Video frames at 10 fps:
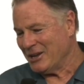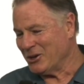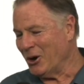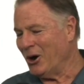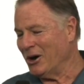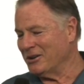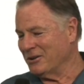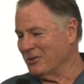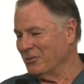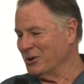
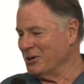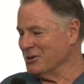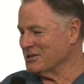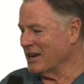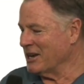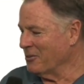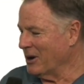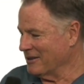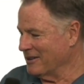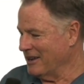God will use
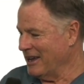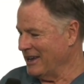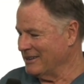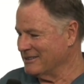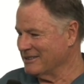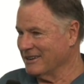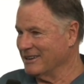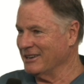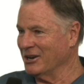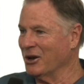anyone. And,
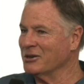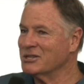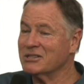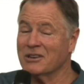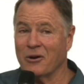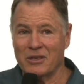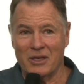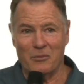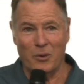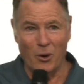you know, just knowing
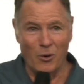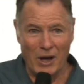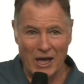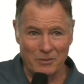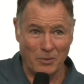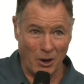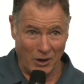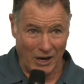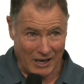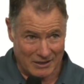that Paul had bow
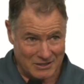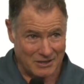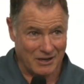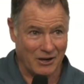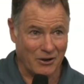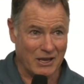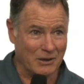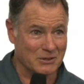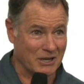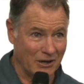legs, you know, he
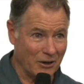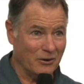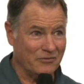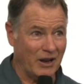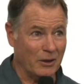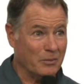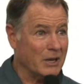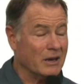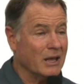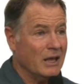was a little fella,
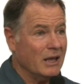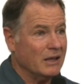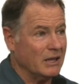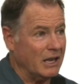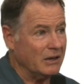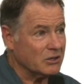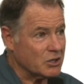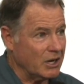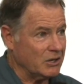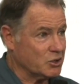but in,
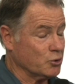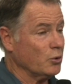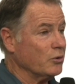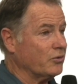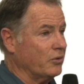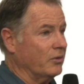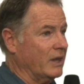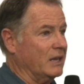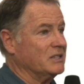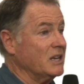in truth,
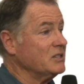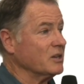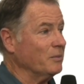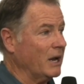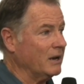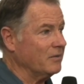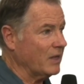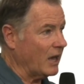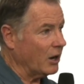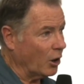it's estimated
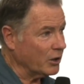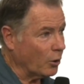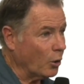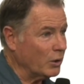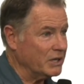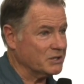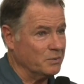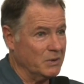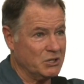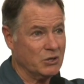that on all his
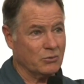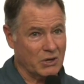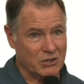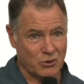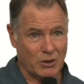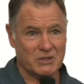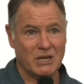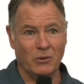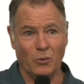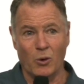missionary trips,
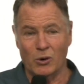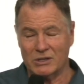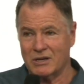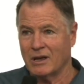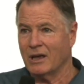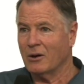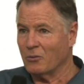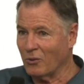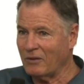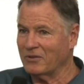he walked
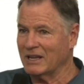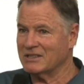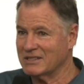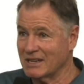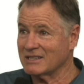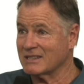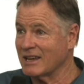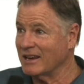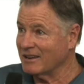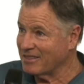roughly
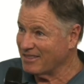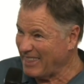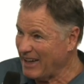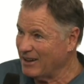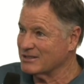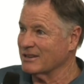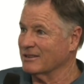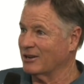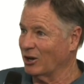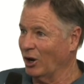
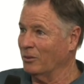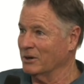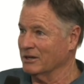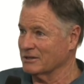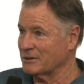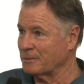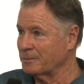16,000 kilometers.